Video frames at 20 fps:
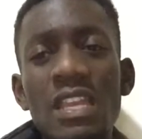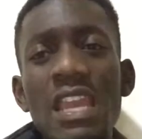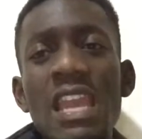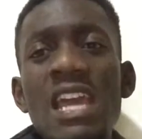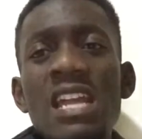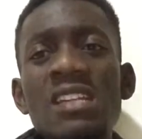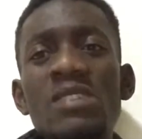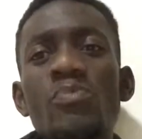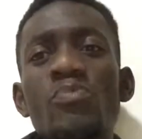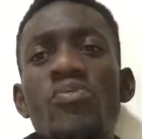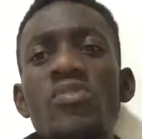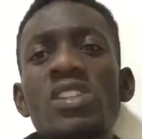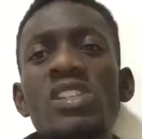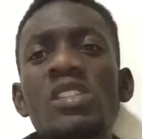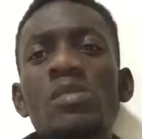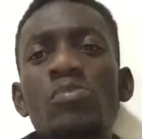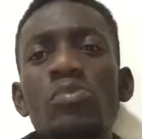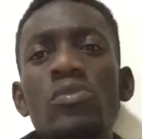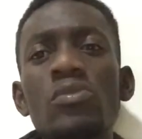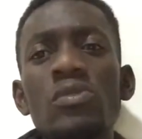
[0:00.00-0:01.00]
and
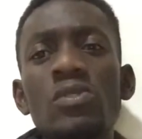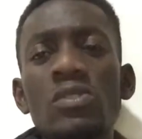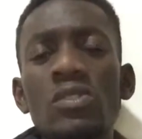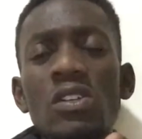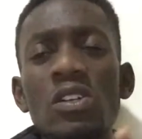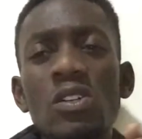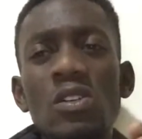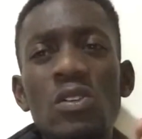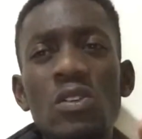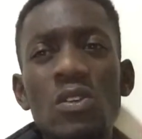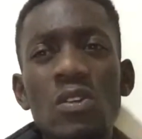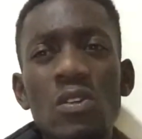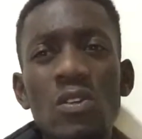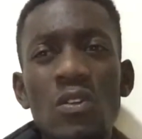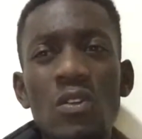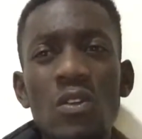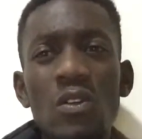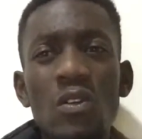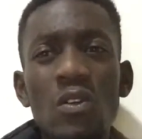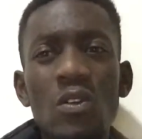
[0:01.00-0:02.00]
principles
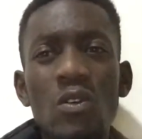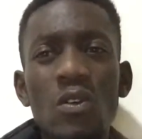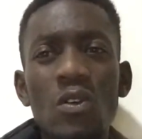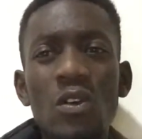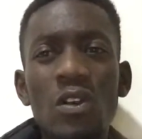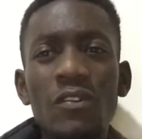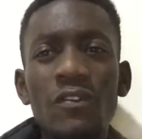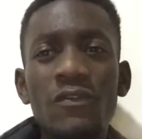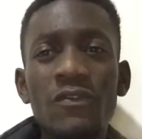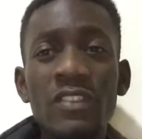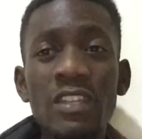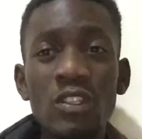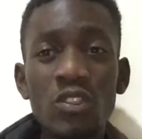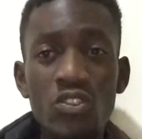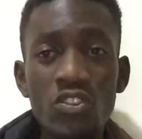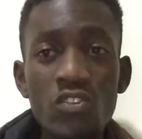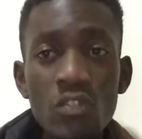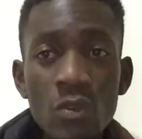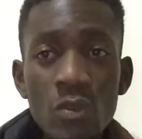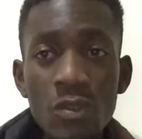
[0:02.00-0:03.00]
of the
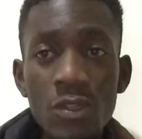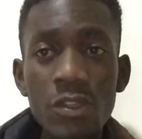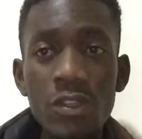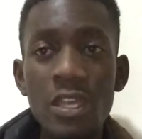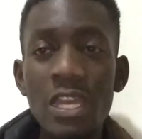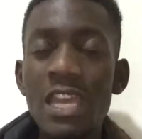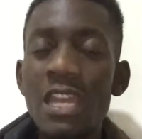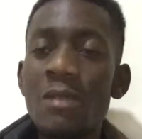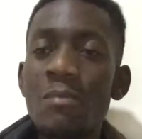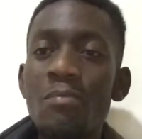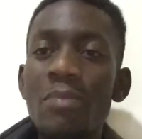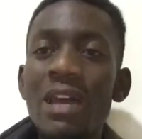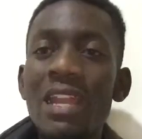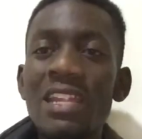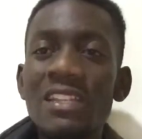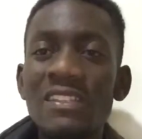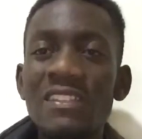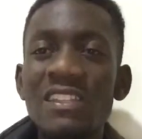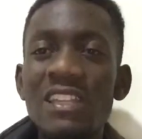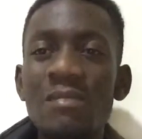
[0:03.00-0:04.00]
truth and
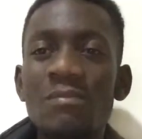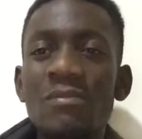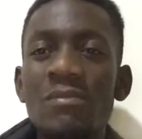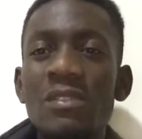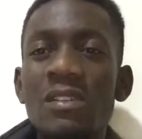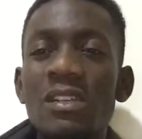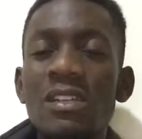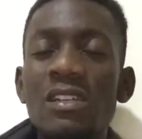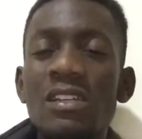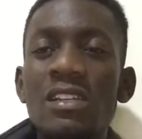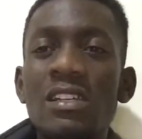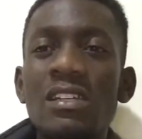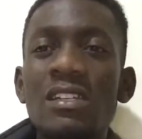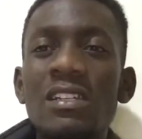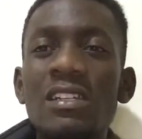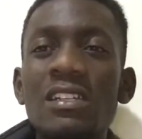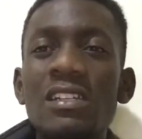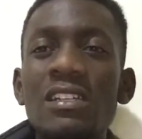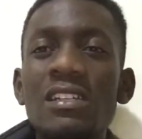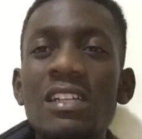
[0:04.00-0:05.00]
balance them.
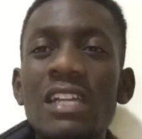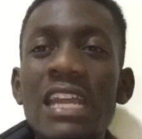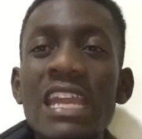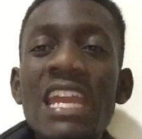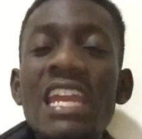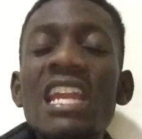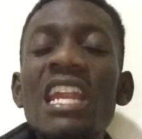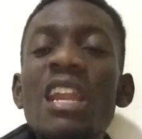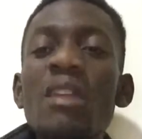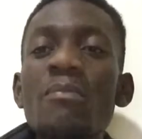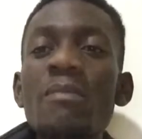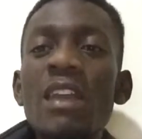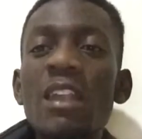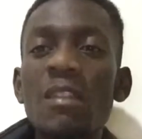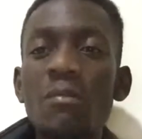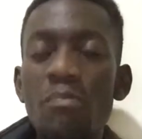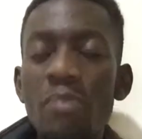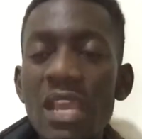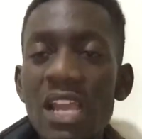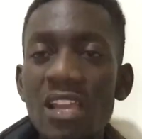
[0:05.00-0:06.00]
Again, let me
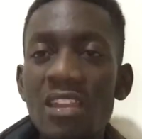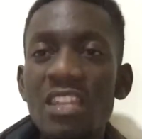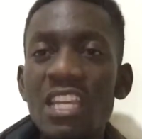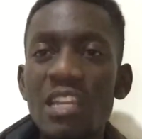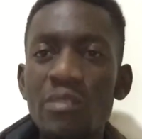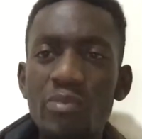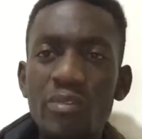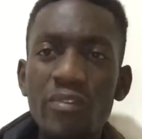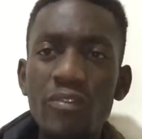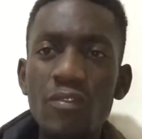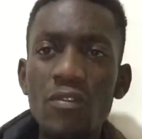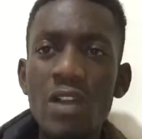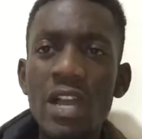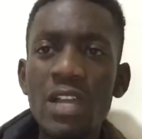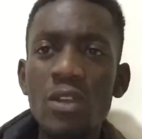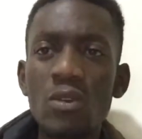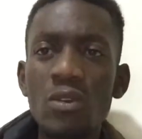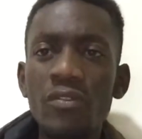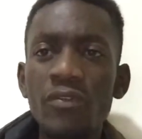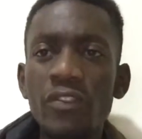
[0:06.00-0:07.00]
unpack that before I
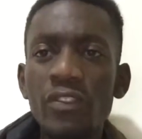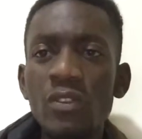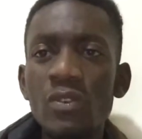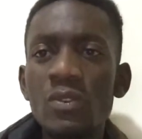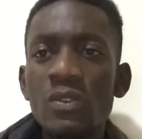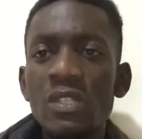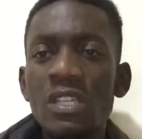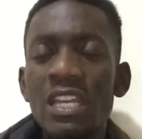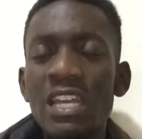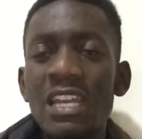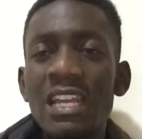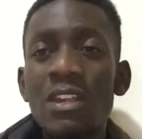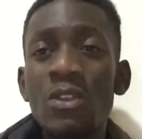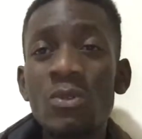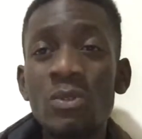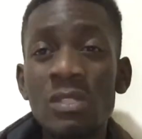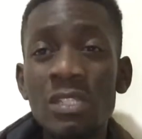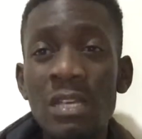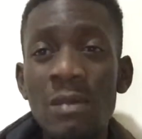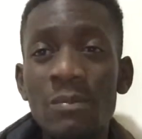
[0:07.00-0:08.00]
confuse and
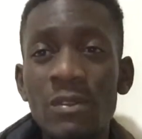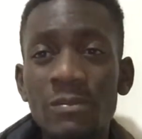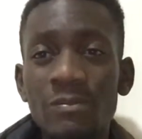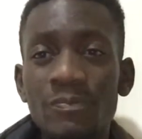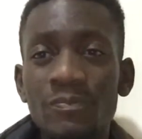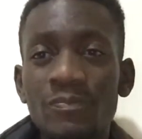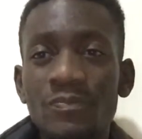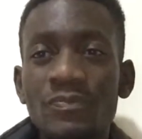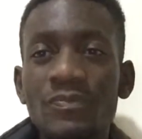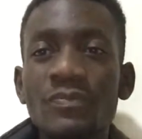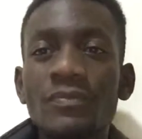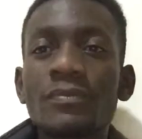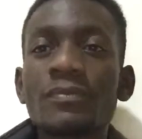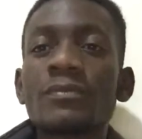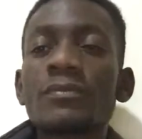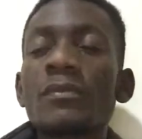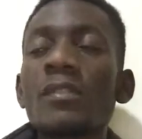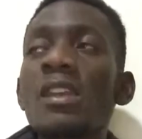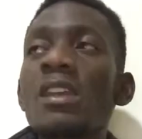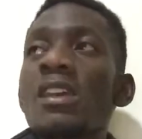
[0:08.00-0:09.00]
lose someone.
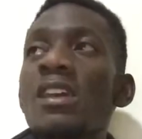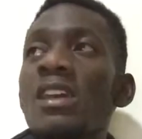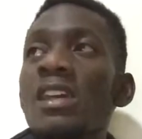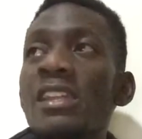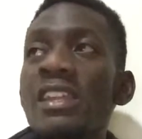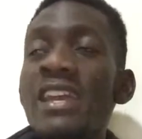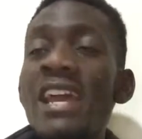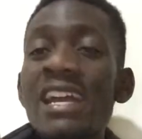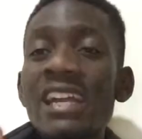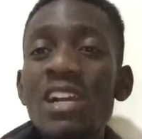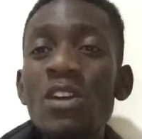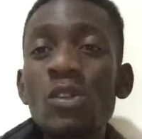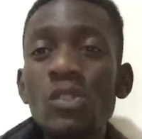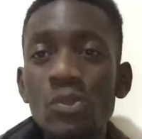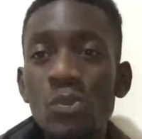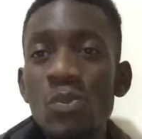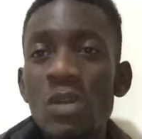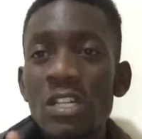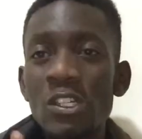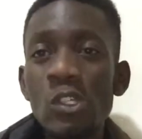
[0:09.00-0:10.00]
There are girls
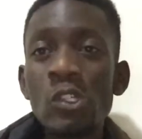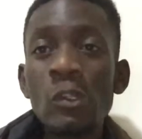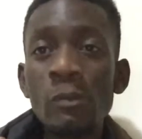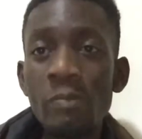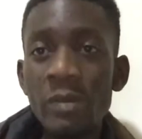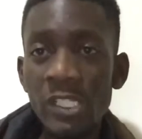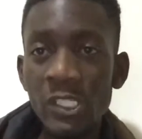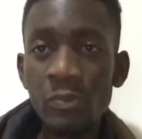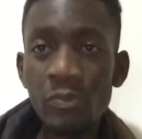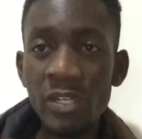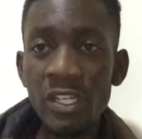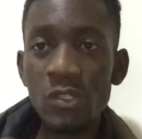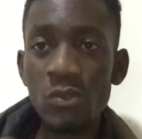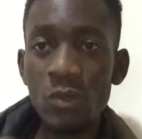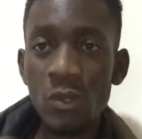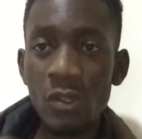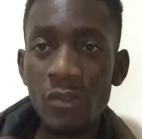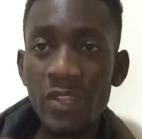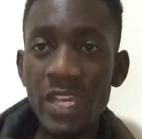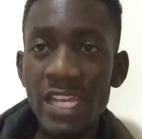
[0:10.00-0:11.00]
who are super
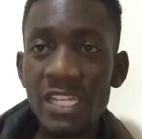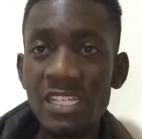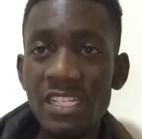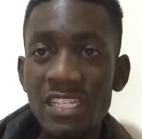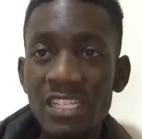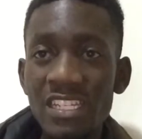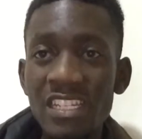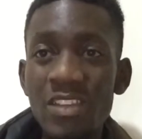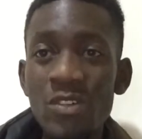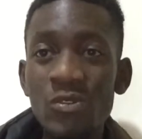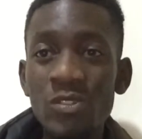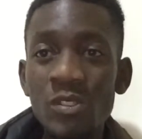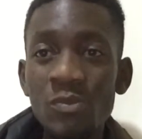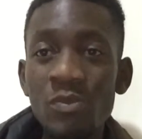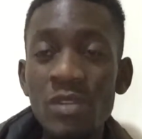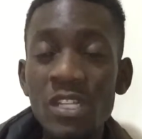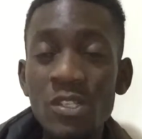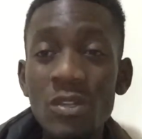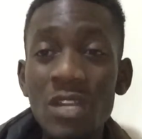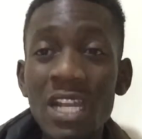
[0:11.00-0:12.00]
spiritual, that they will
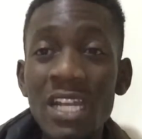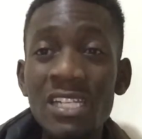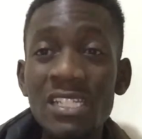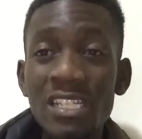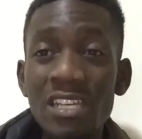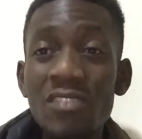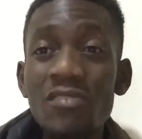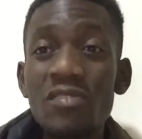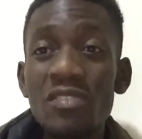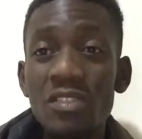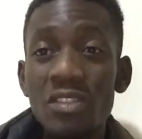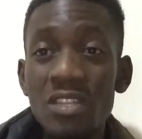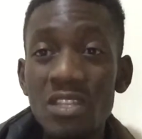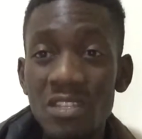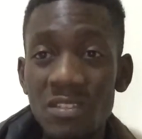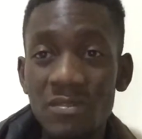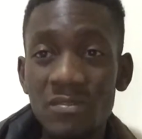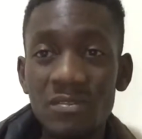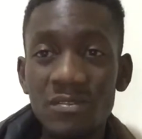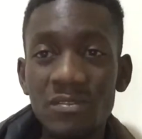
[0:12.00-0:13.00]
spiritualize everything.
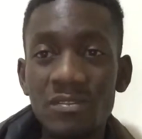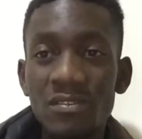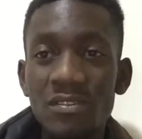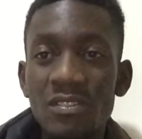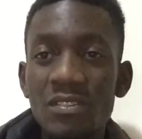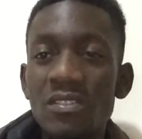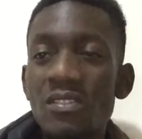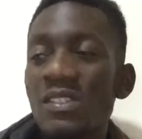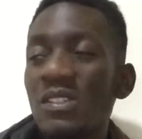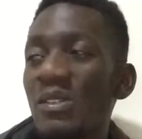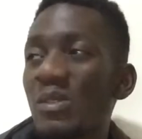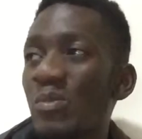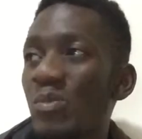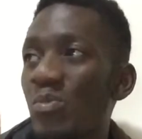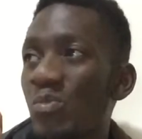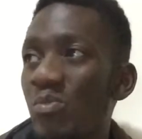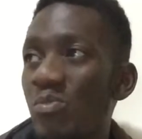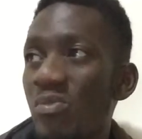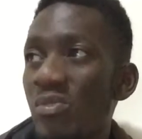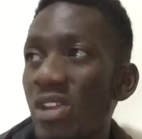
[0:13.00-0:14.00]

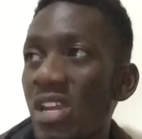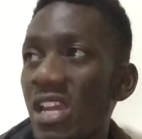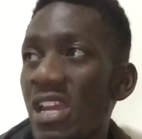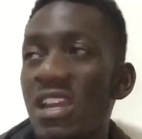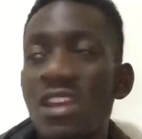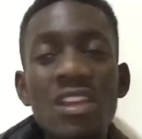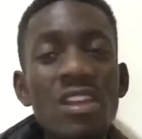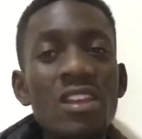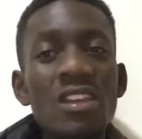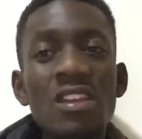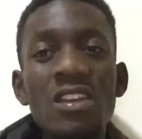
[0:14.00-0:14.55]
Pray.